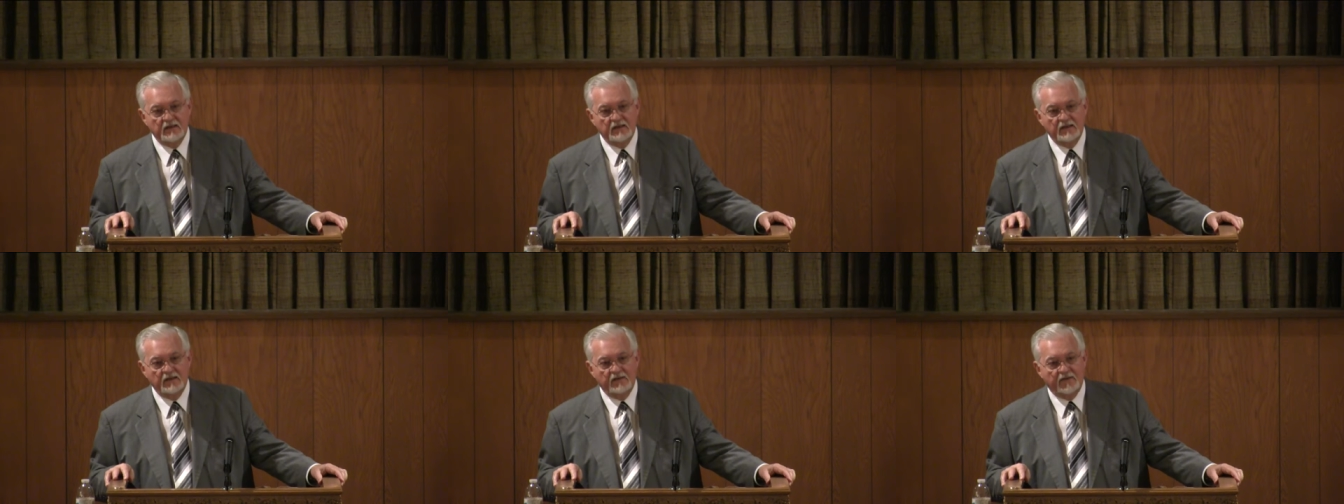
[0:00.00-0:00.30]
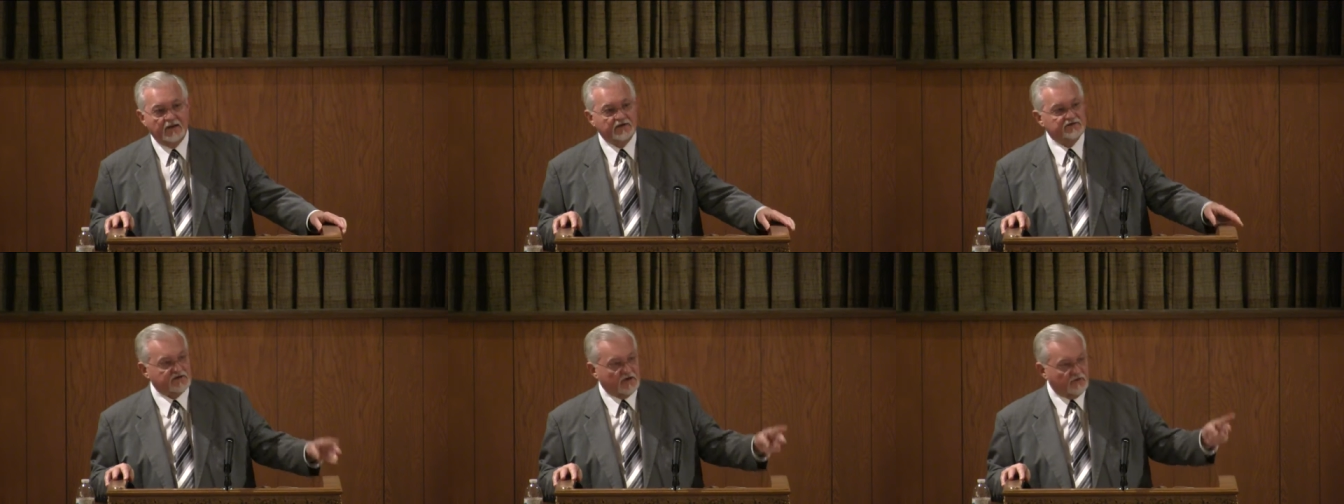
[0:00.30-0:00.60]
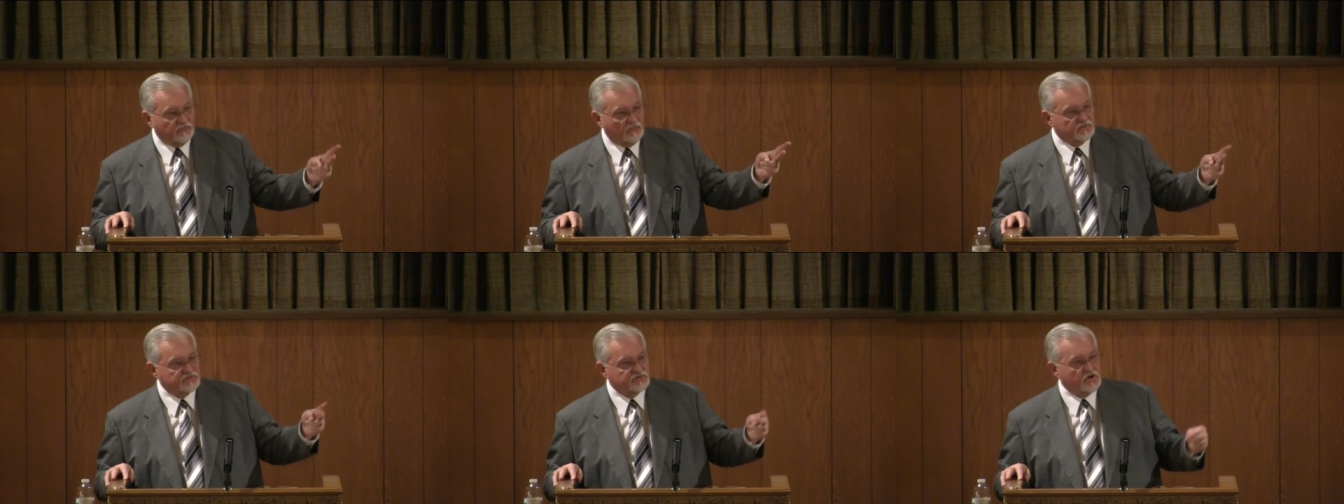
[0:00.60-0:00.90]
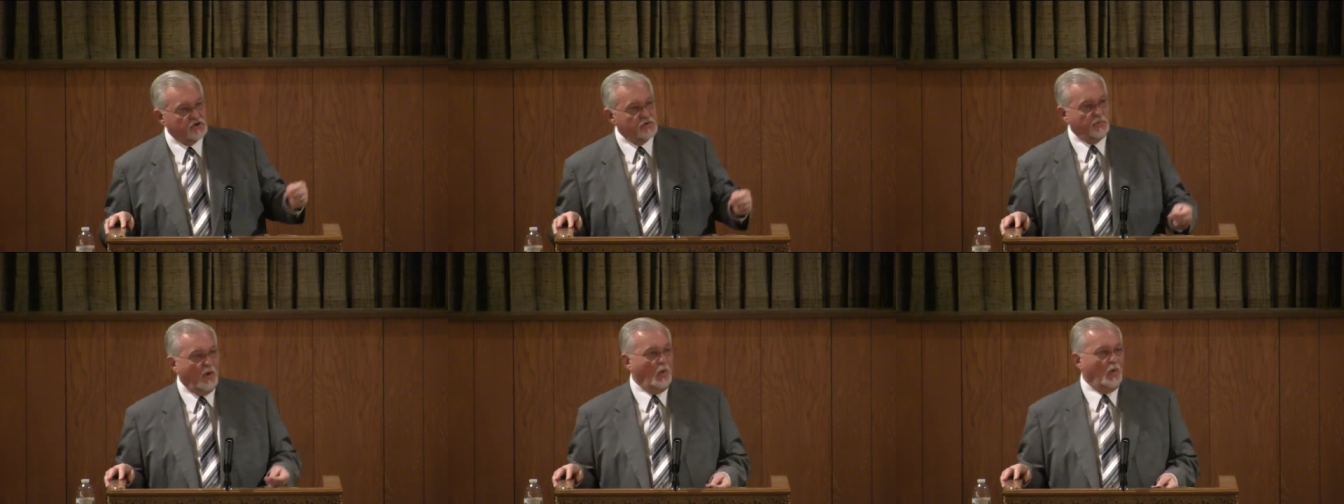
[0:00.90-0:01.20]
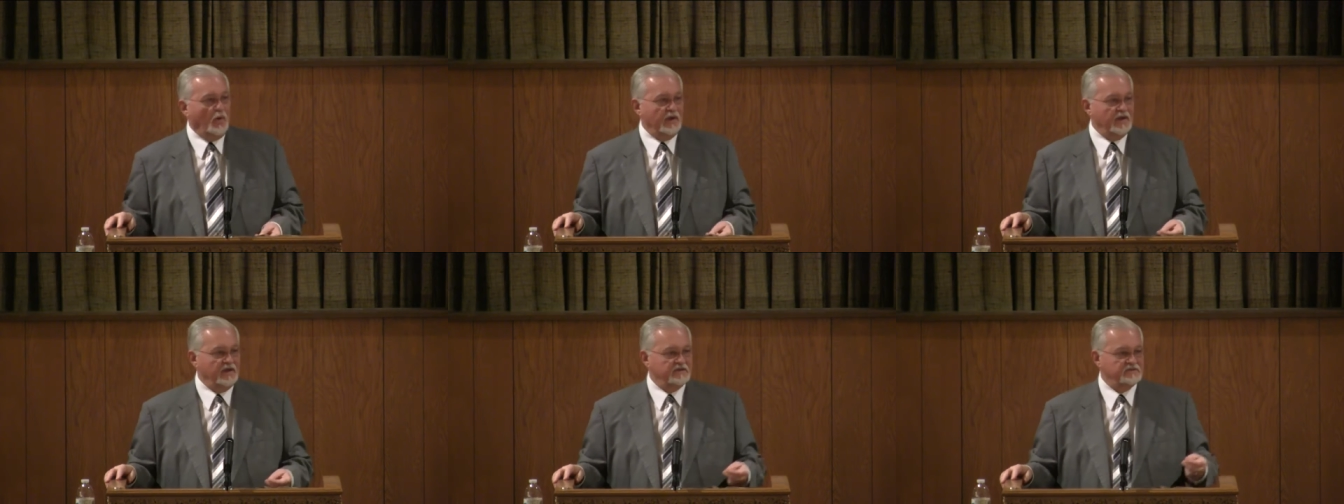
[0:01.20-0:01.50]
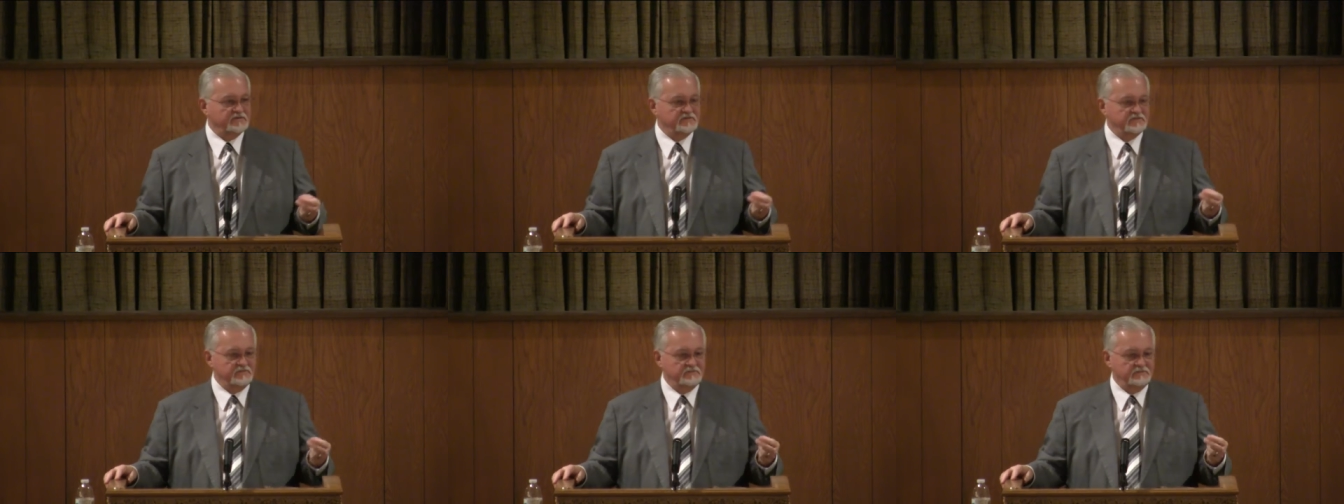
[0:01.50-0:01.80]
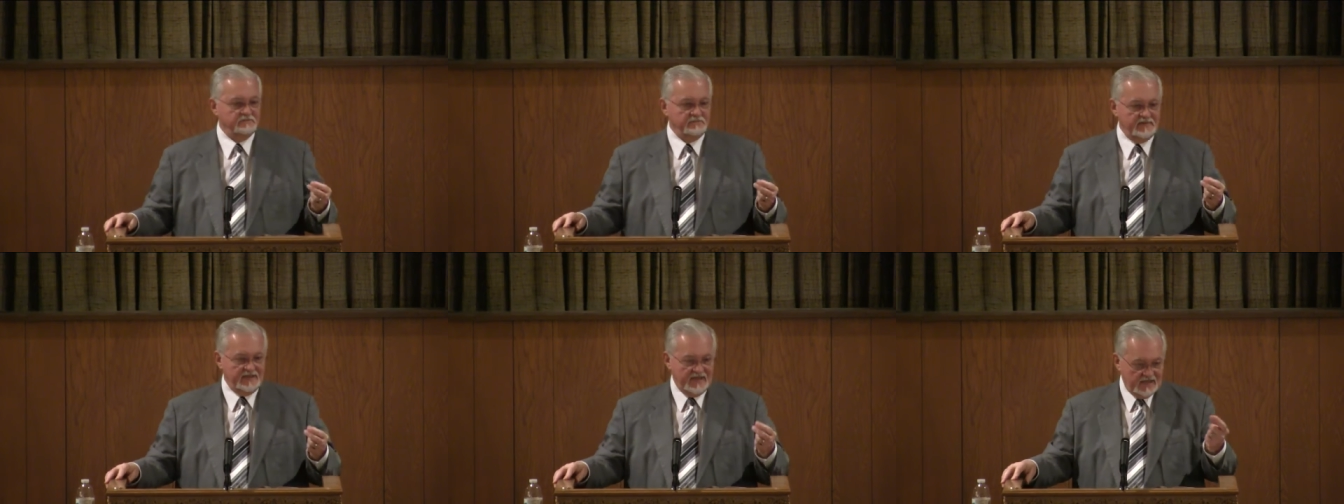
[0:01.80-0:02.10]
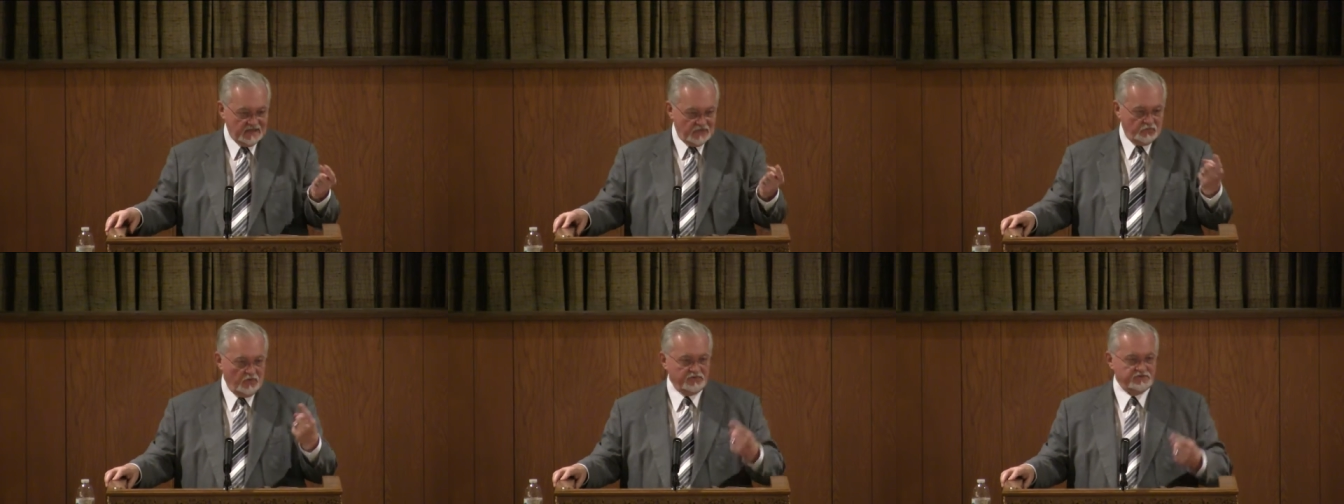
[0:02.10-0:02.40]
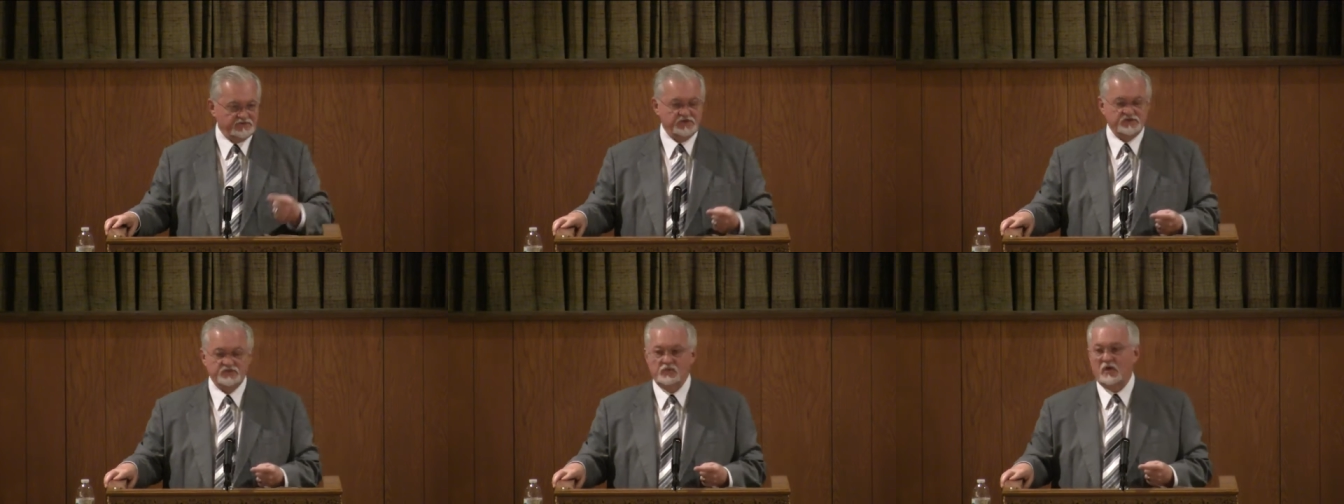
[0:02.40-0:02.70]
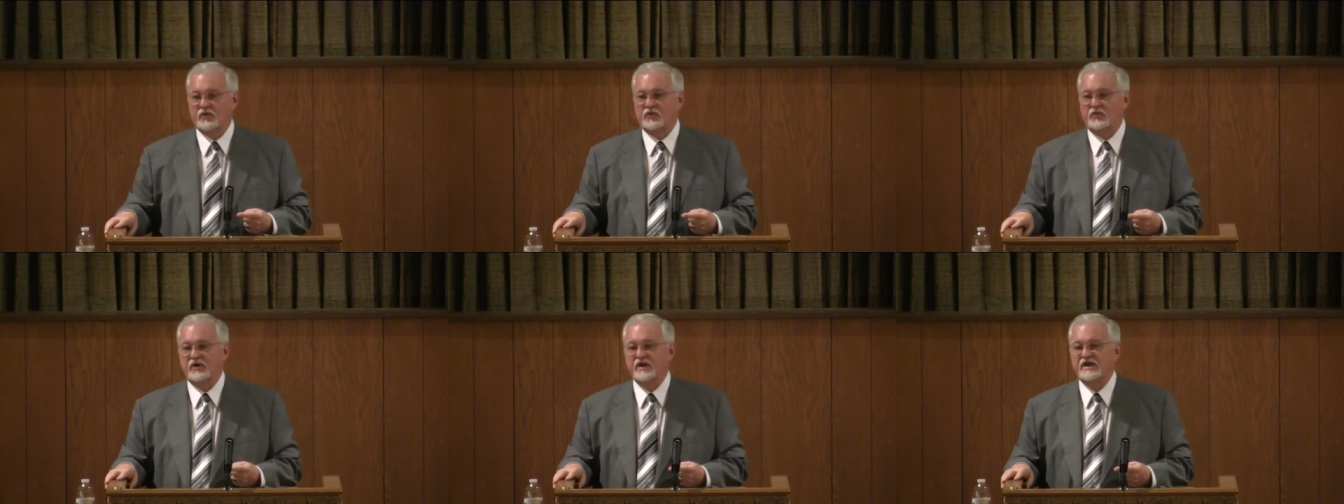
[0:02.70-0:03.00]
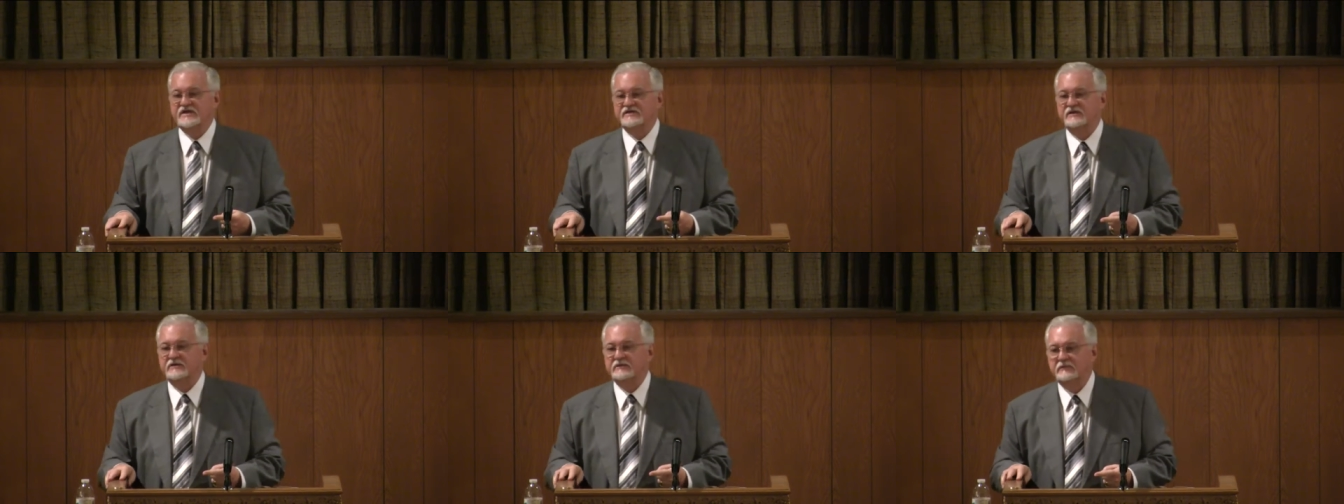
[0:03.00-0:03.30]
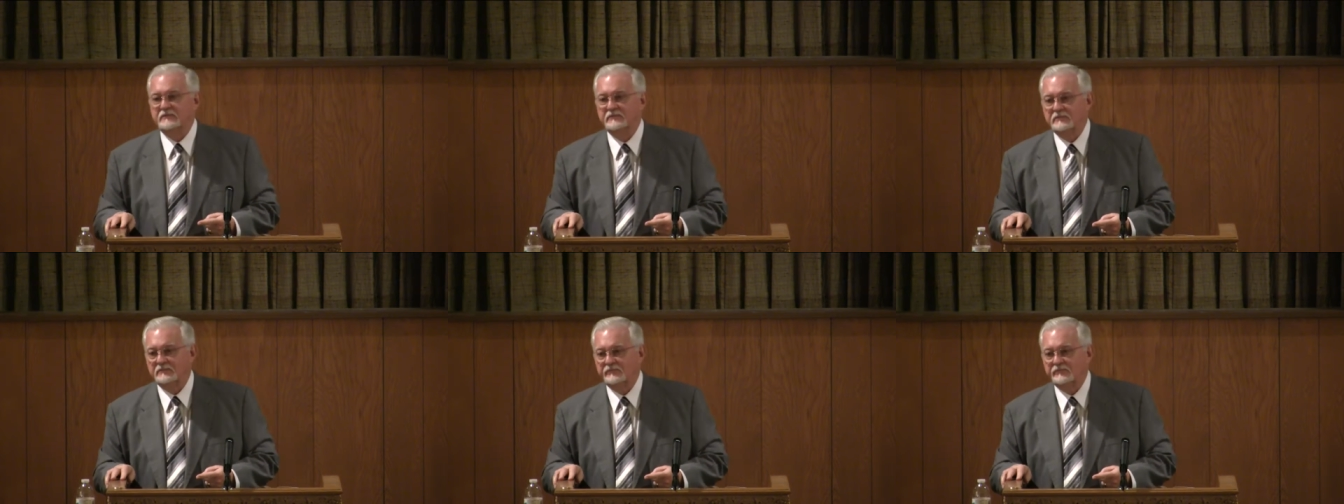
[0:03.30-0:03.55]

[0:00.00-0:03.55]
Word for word: There's our first two points. Ignorance is one reason.